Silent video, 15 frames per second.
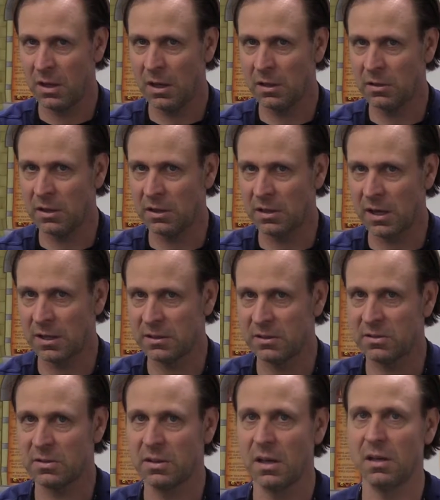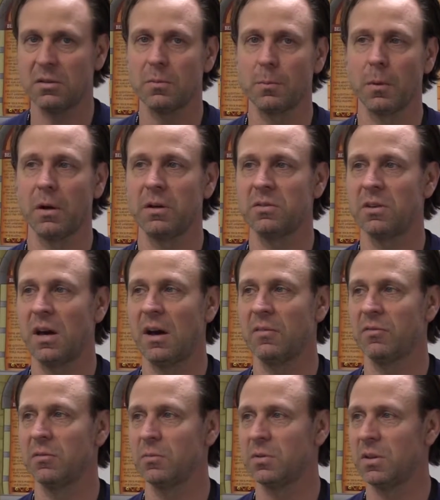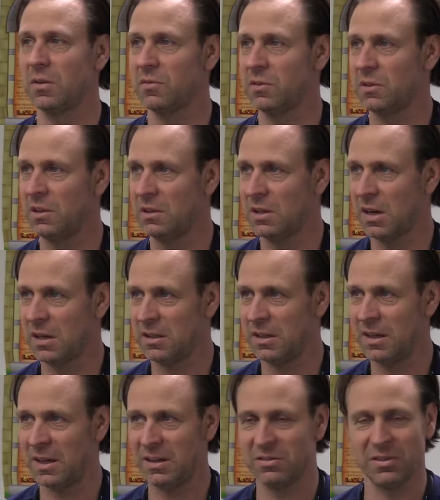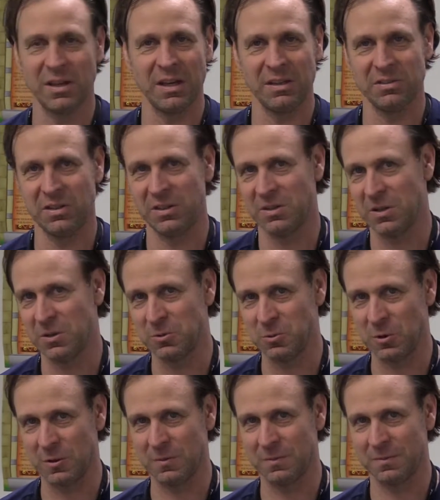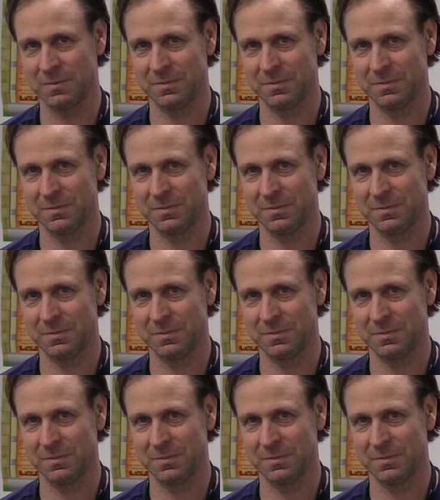and the United States breaks out from 1798 to 1800.